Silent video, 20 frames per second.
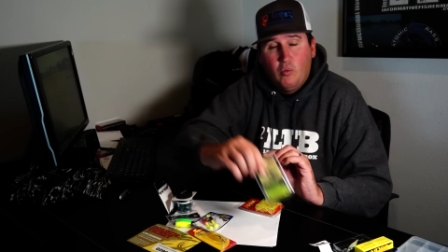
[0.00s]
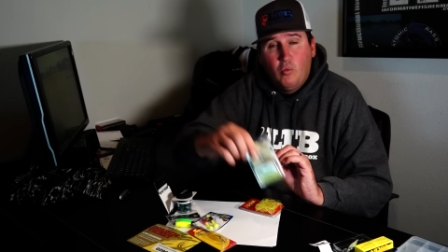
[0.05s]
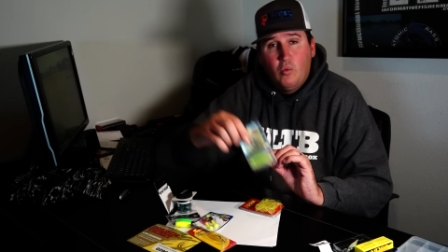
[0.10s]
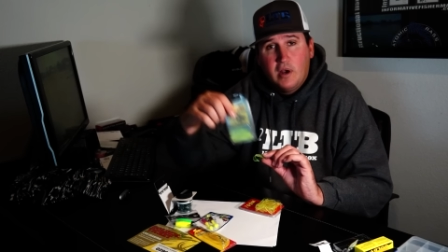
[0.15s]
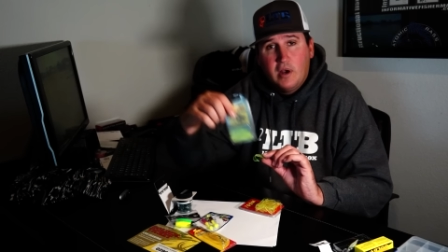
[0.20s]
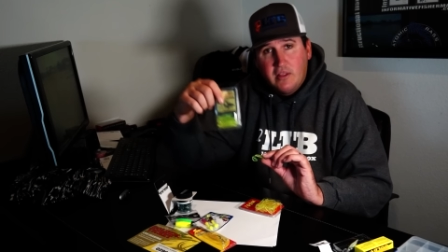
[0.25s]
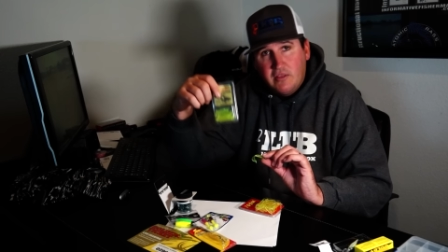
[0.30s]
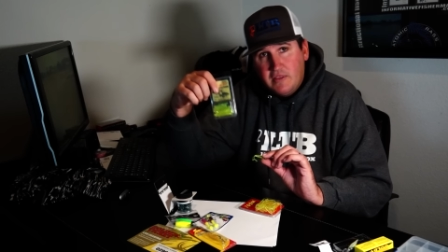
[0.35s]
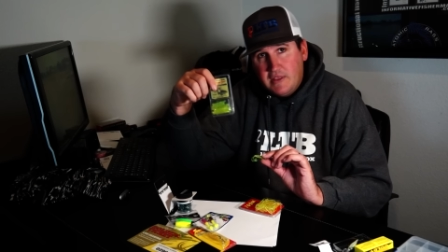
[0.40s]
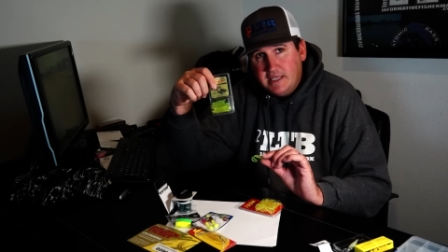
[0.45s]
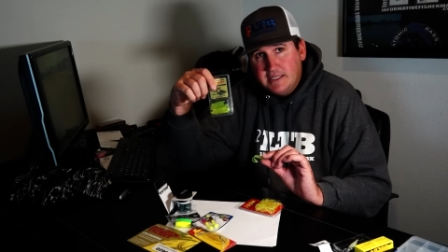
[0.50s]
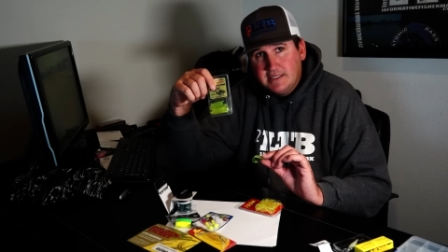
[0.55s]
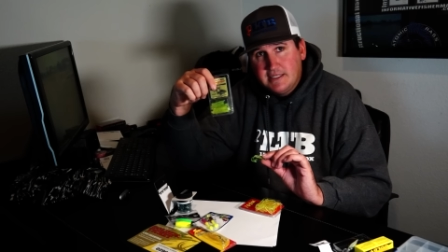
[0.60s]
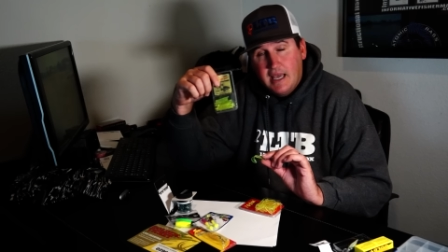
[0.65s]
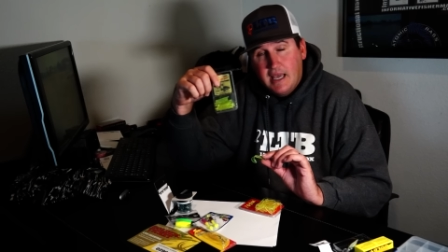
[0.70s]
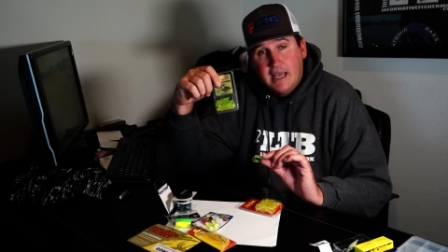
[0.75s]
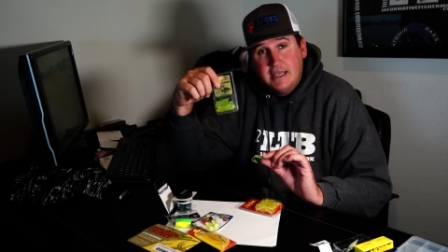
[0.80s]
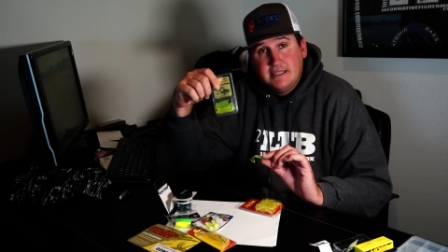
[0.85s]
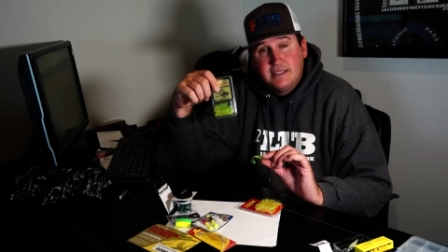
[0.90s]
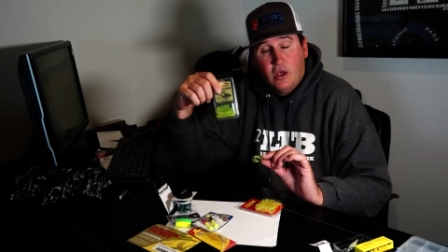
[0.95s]
one of these
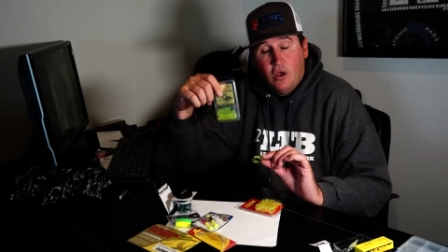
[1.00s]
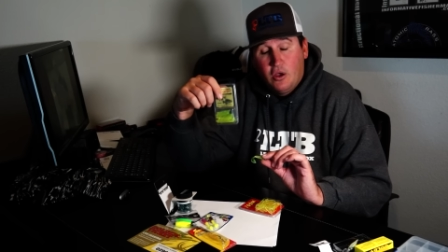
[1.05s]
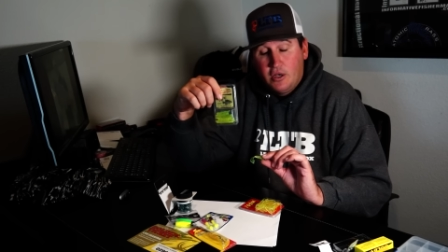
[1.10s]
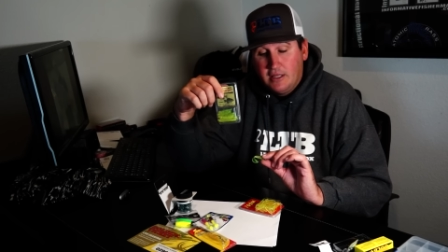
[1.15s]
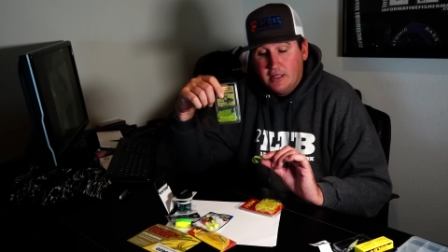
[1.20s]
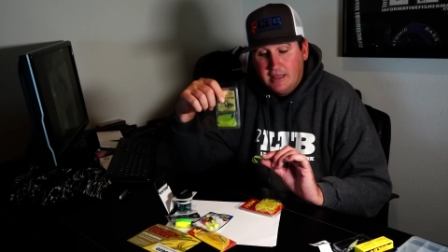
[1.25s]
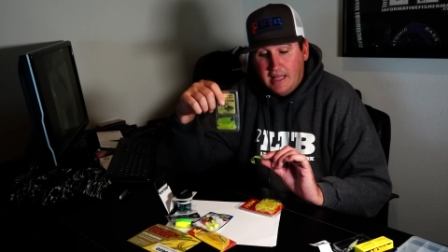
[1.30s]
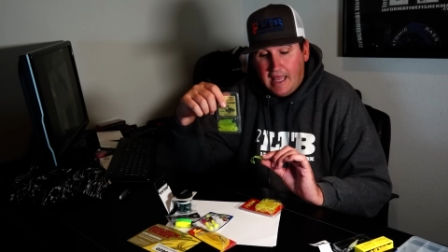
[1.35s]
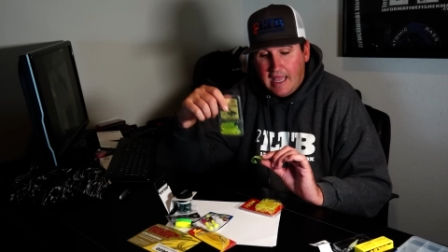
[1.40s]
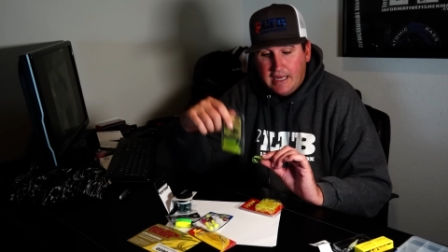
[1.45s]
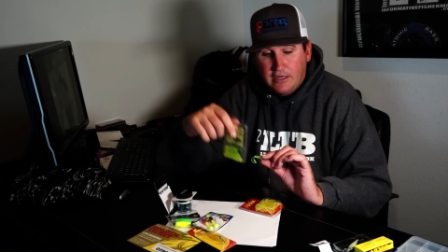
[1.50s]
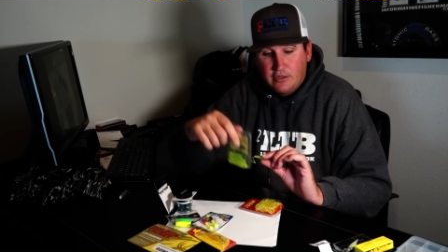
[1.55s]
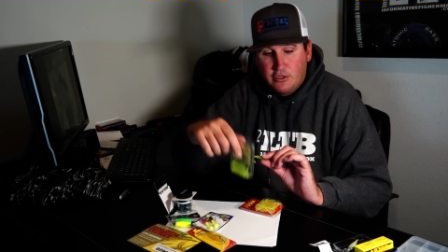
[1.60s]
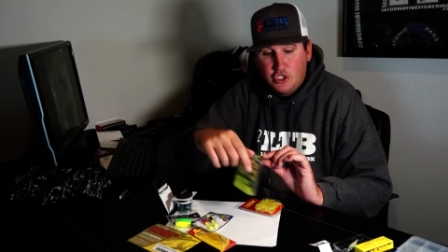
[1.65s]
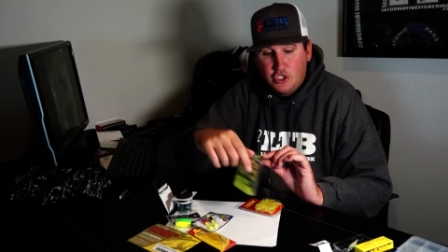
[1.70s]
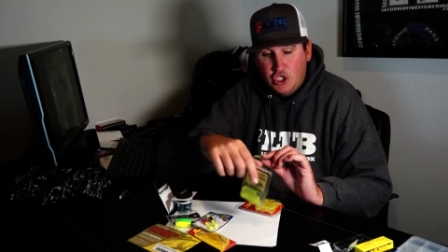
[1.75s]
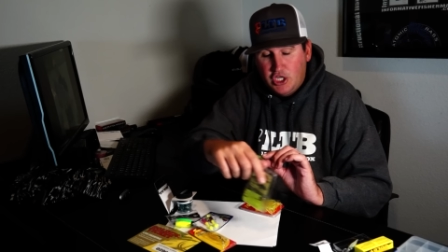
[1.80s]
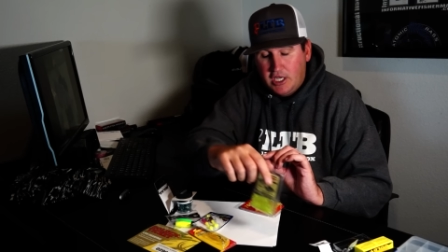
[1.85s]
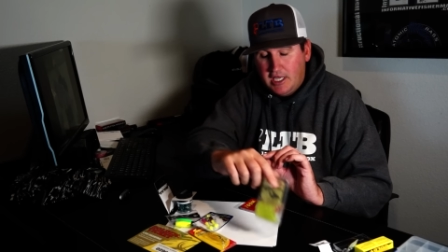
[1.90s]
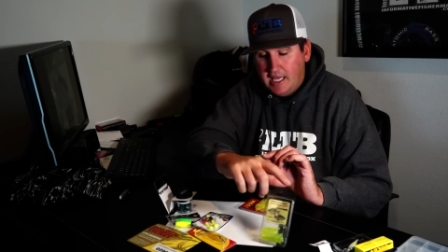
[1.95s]
guys on a lighter
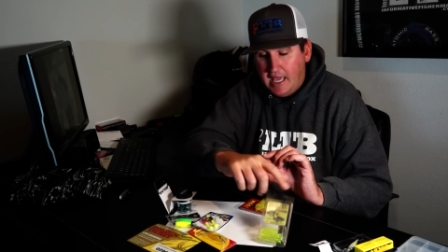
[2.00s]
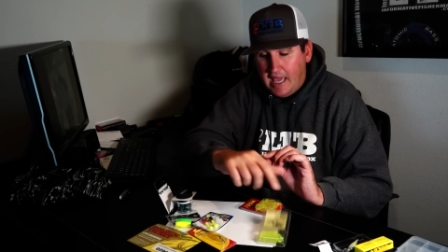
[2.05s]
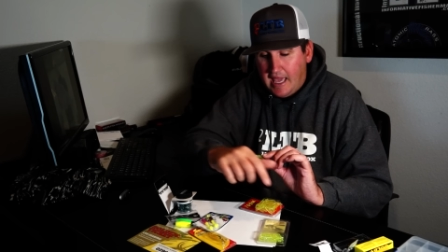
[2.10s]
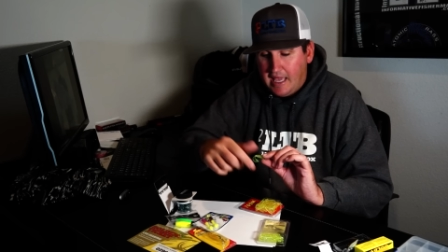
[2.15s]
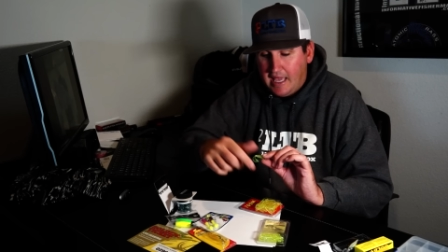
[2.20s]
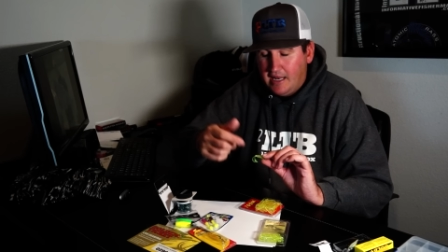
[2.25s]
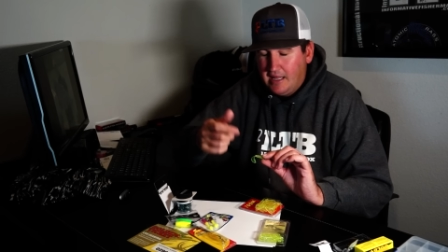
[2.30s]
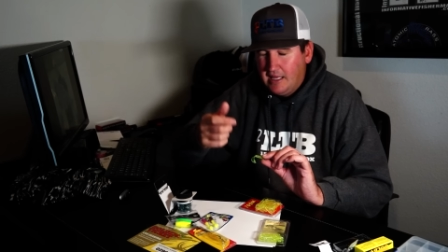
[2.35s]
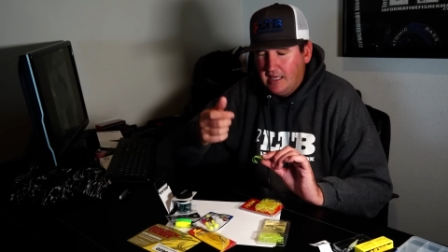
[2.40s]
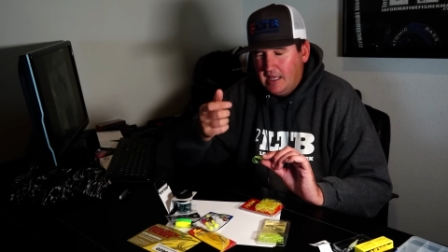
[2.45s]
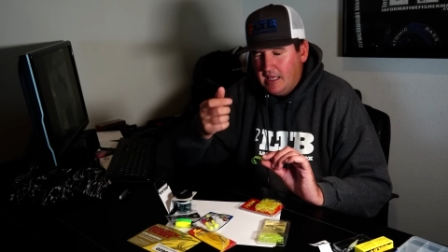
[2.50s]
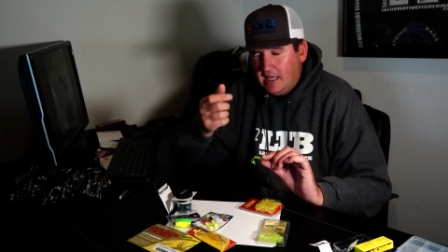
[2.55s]
jig head